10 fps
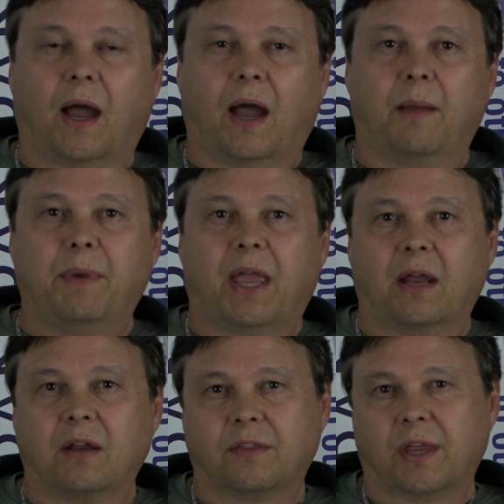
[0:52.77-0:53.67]
I began
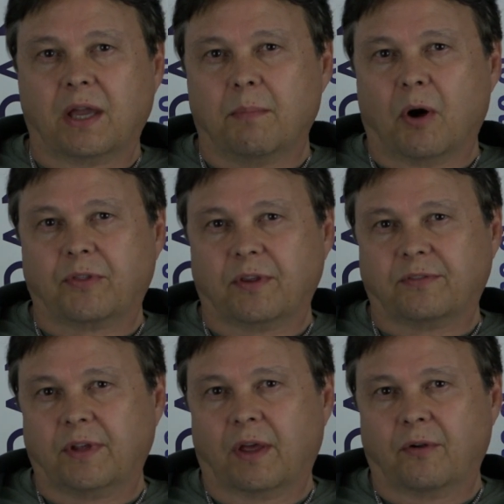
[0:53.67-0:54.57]
to think about this
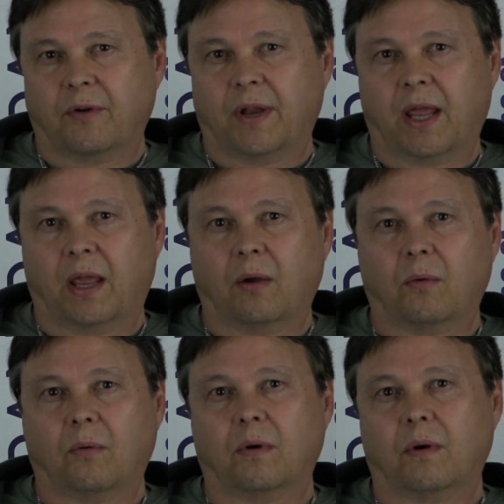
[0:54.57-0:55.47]
the other day,
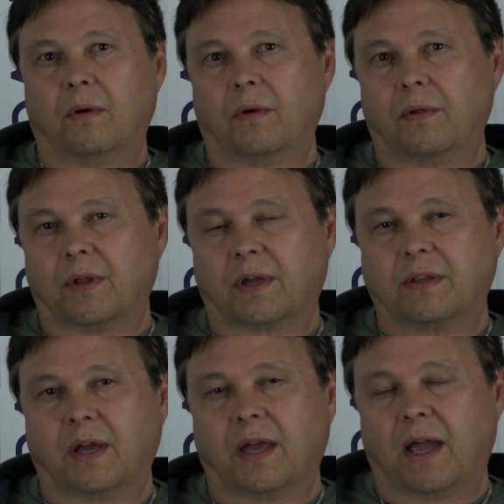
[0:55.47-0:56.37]

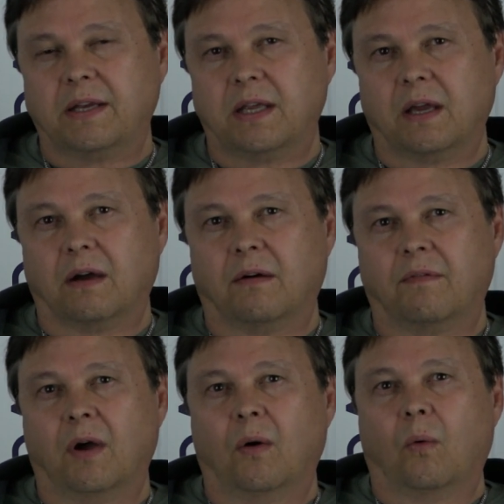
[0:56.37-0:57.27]
the idea of
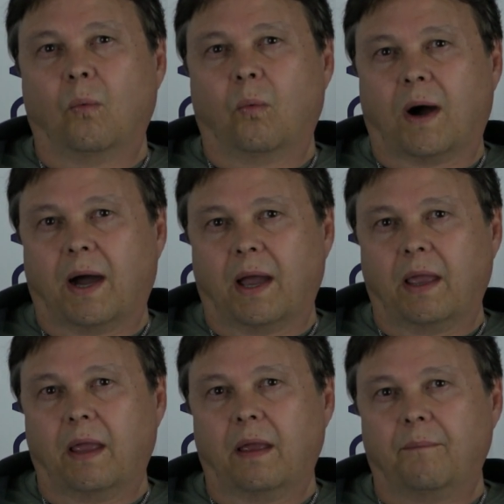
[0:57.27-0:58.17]

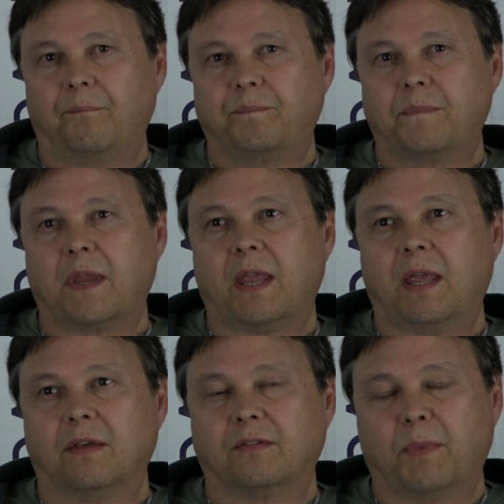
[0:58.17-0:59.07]
why
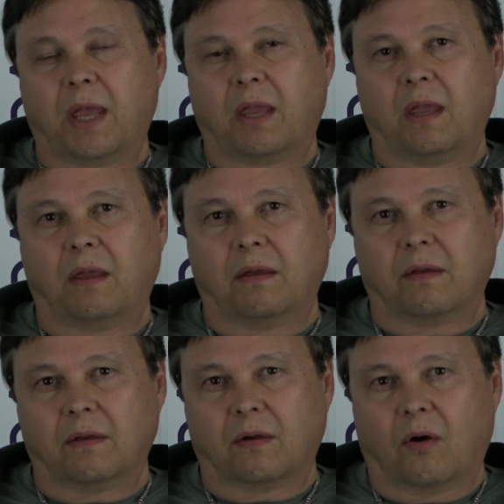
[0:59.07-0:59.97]
is making
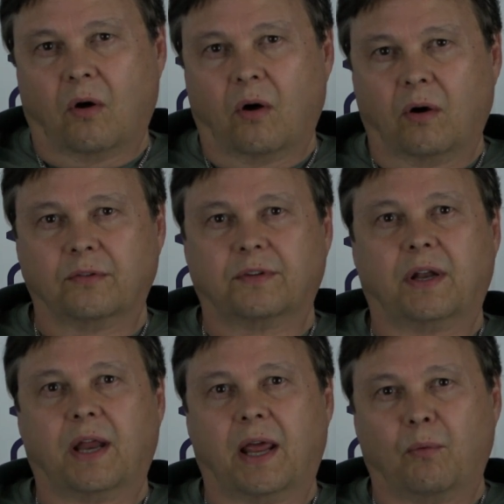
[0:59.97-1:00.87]
calls
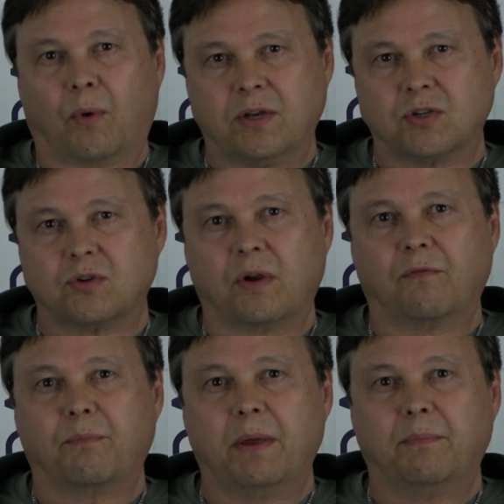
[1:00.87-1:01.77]
and registering
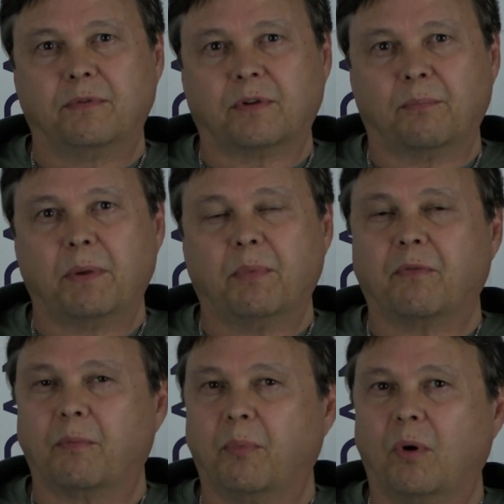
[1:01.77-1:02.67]
some people
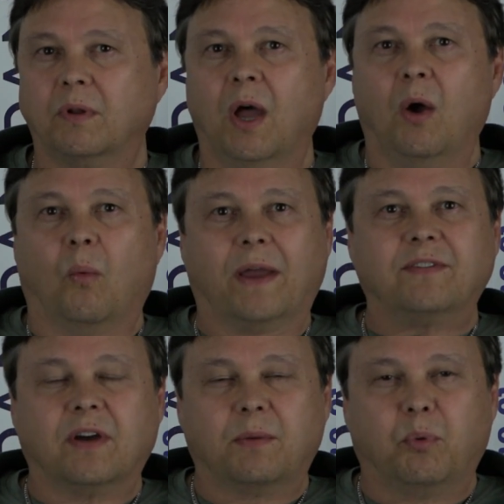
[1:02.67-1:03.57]
for Bold, why is
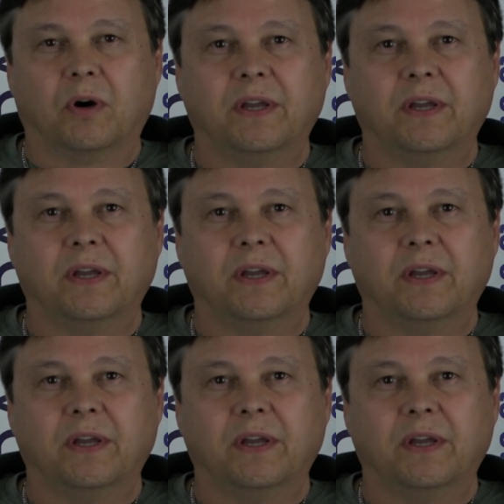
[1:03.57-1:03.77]
it like pulling